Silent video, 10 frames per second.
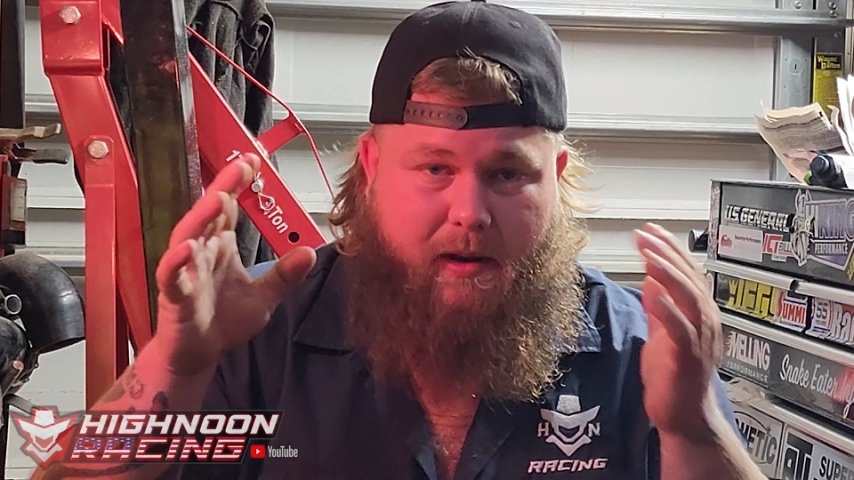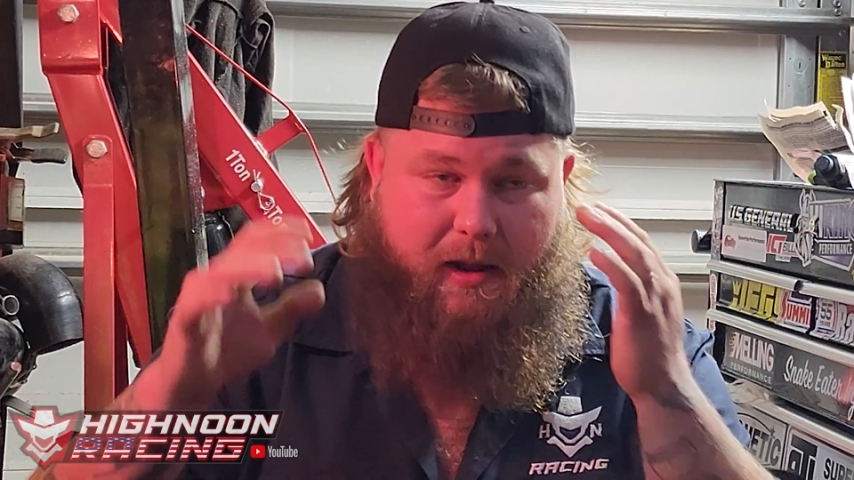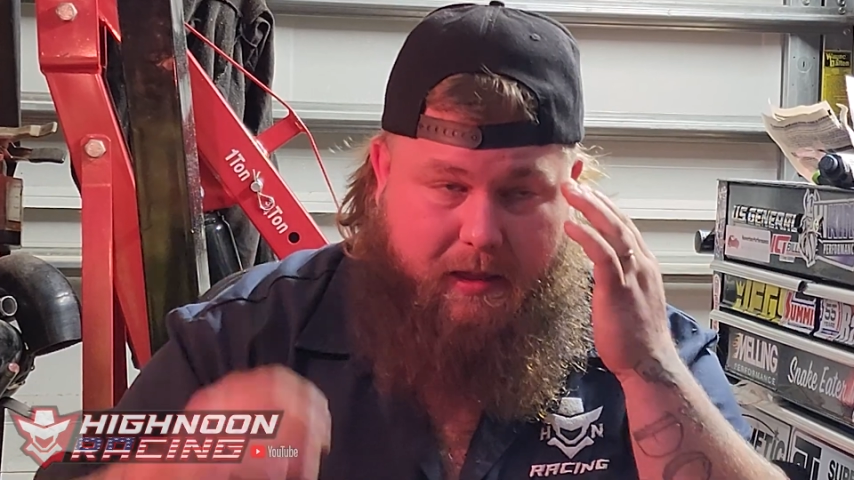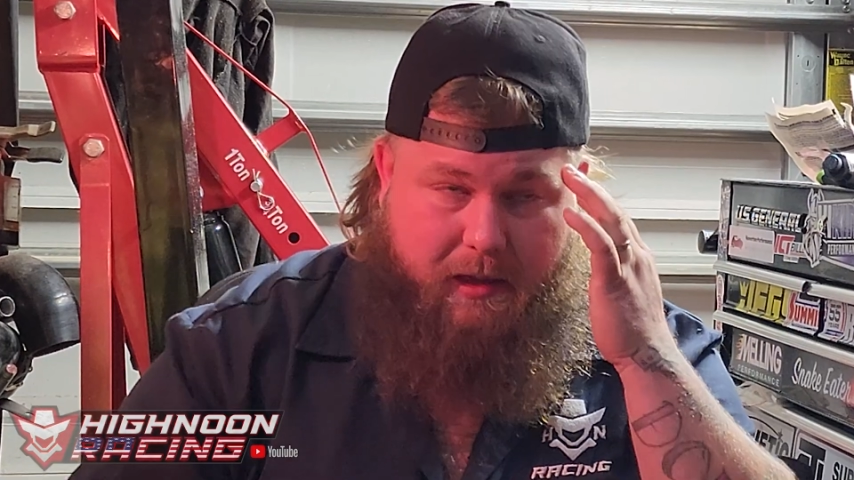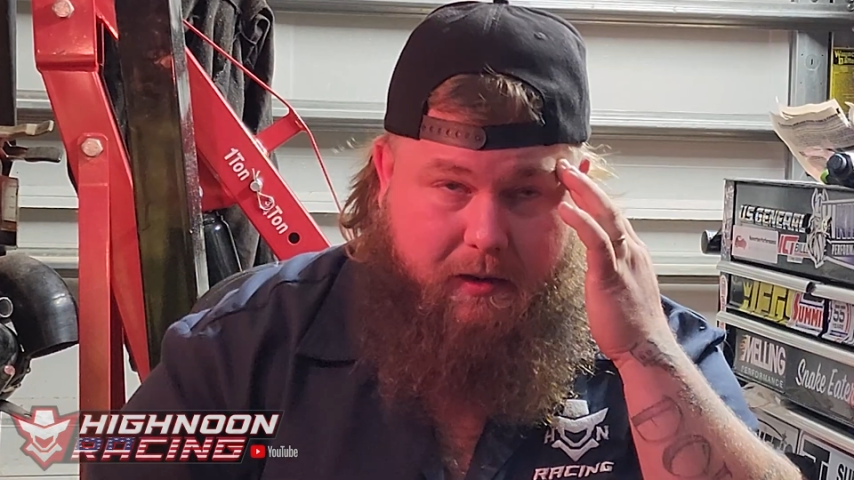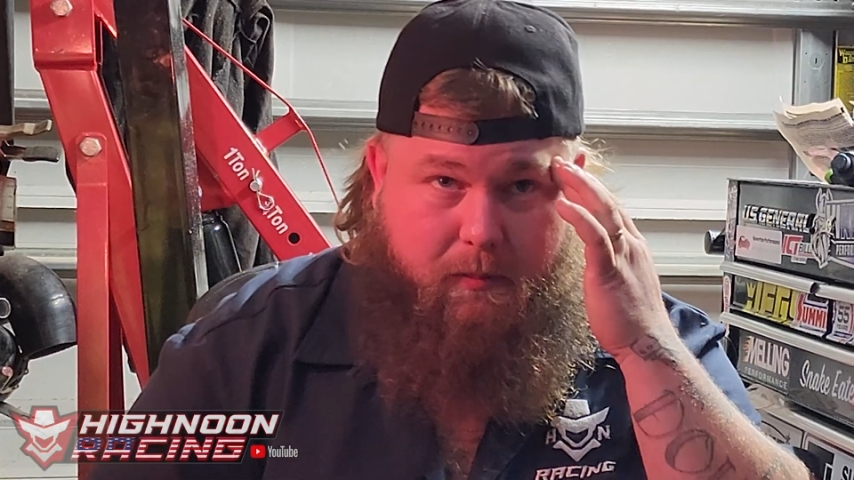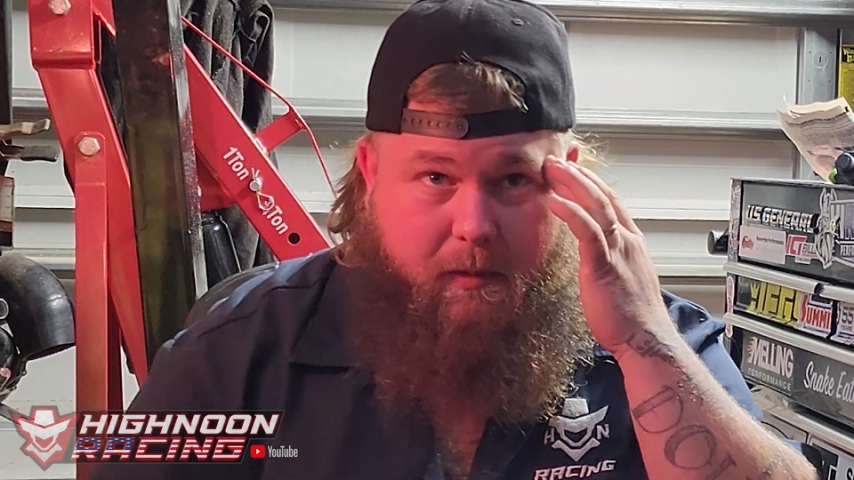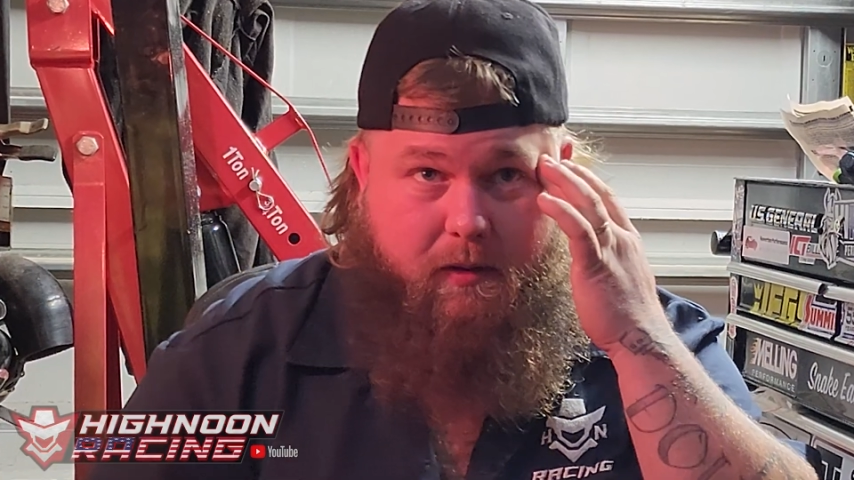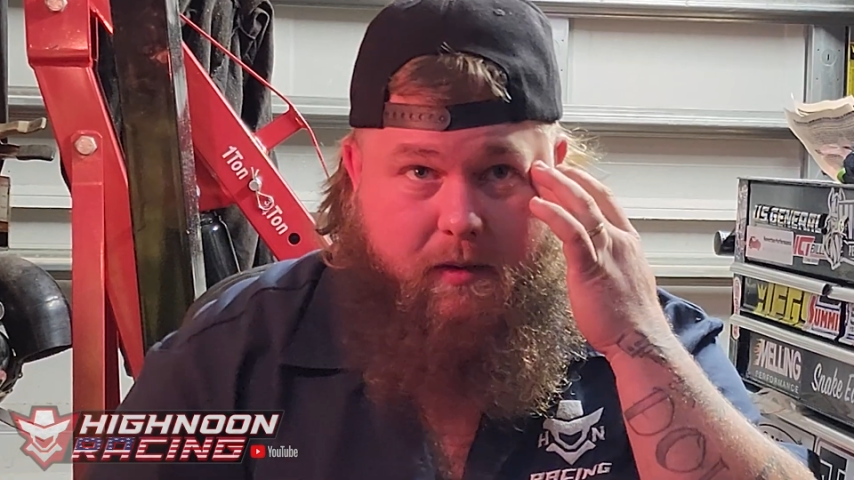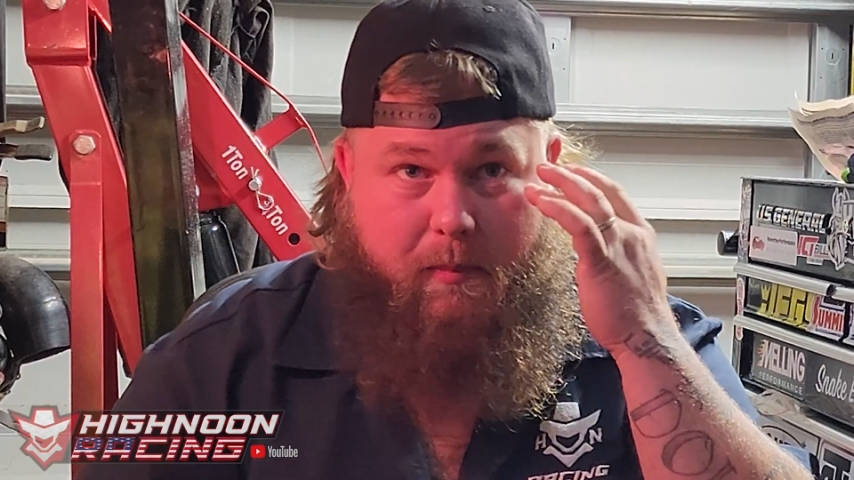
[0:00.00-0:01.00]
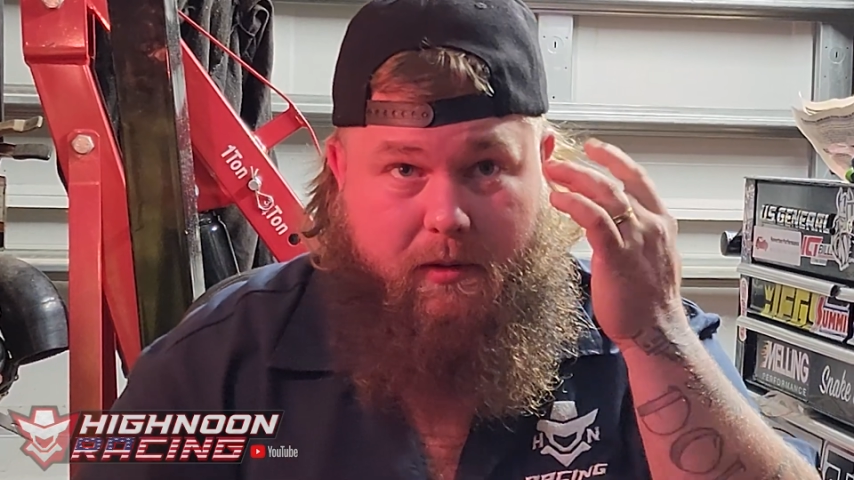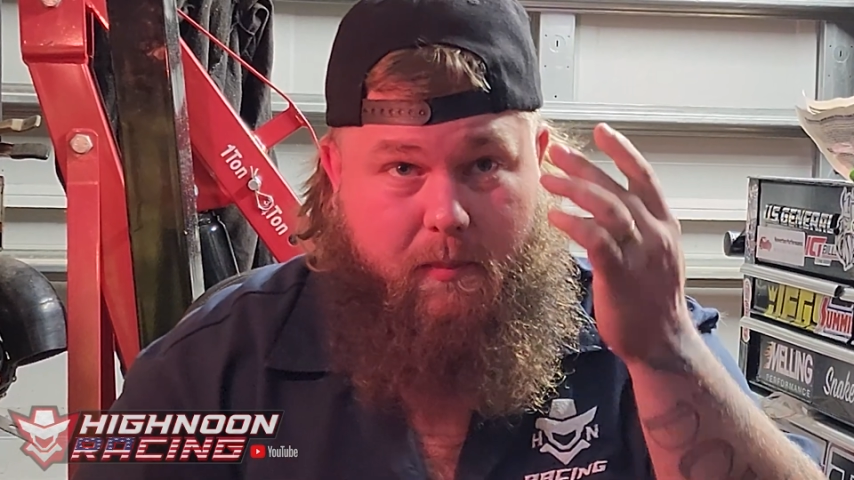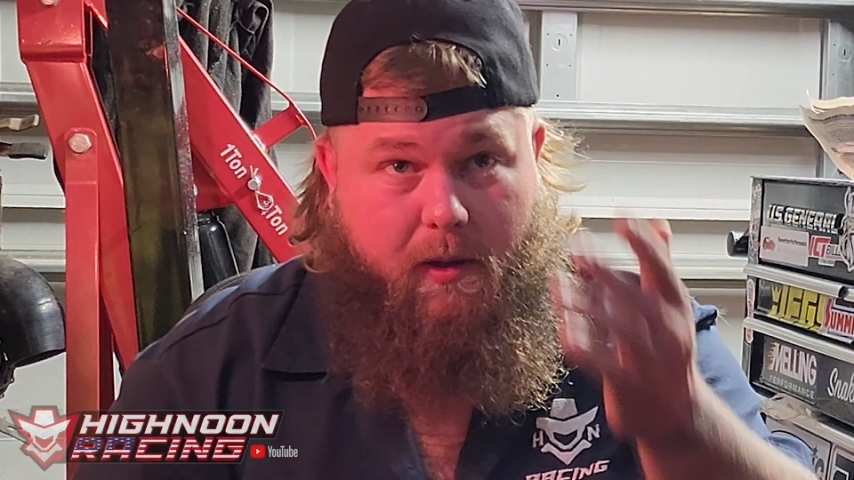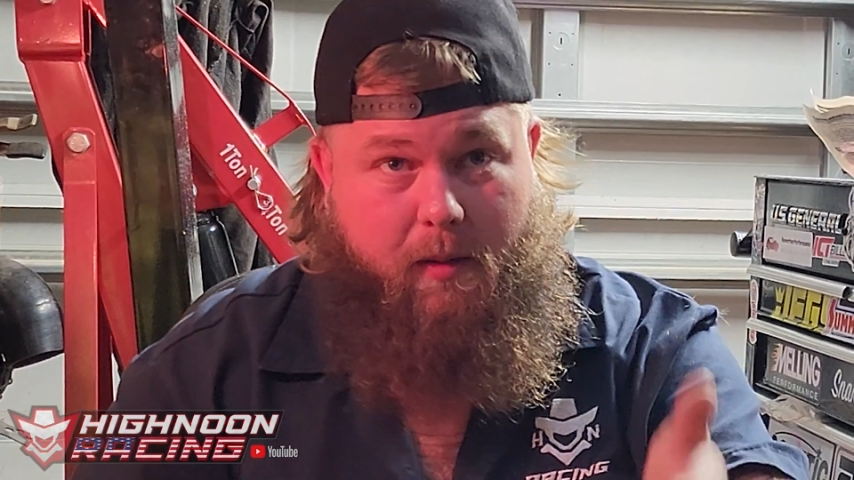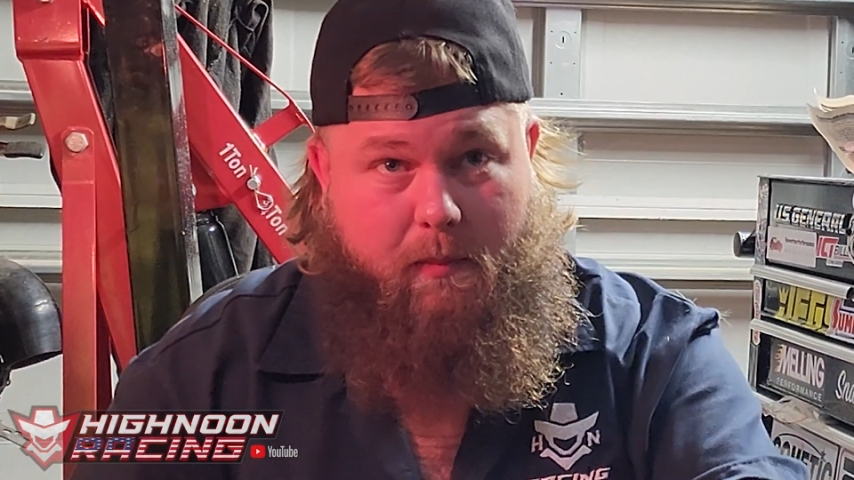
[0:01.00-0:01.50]
And I think it's because I put the
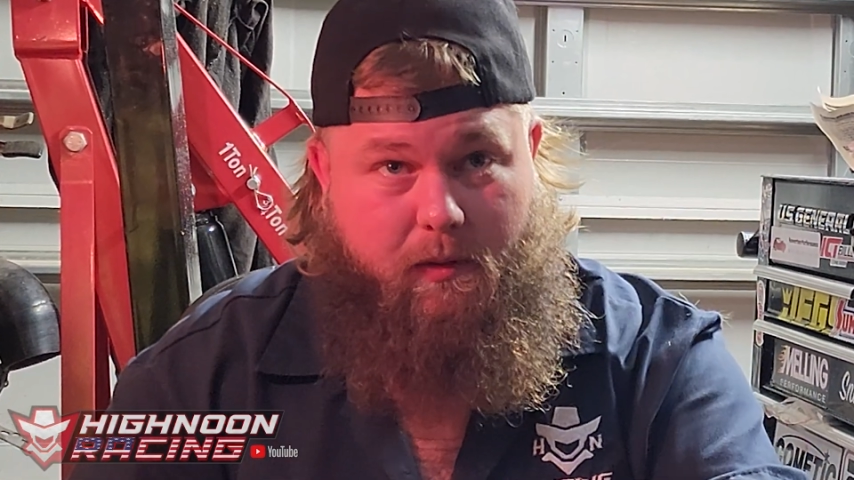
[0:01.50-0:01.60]
bottom